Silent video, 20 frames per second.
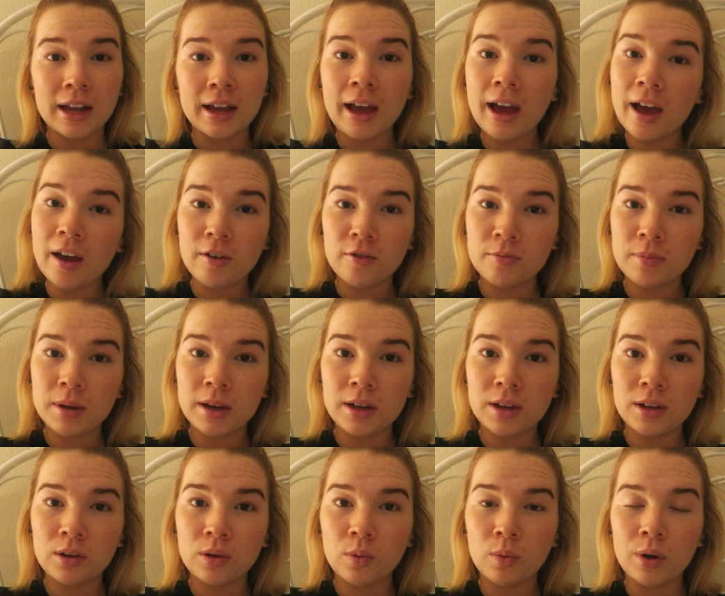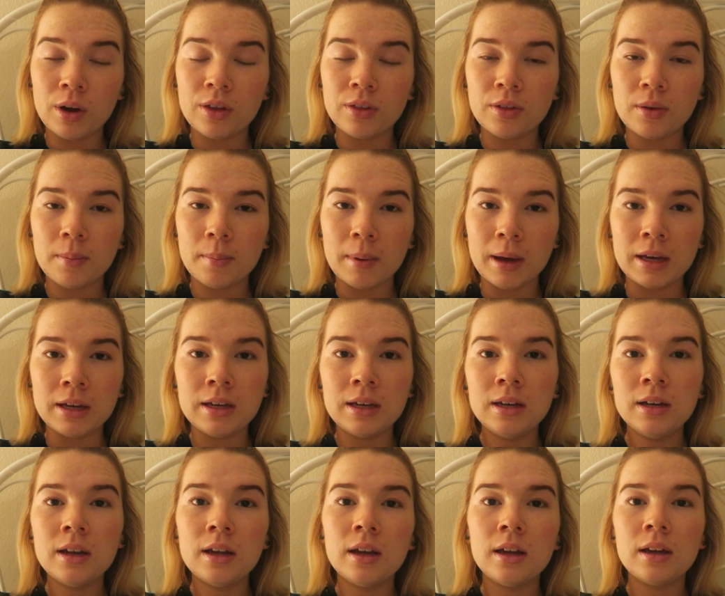I have been with my
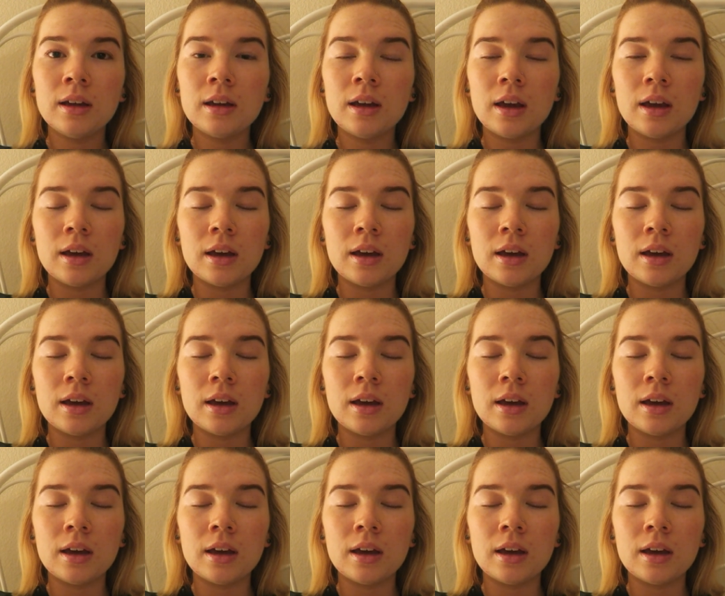eating,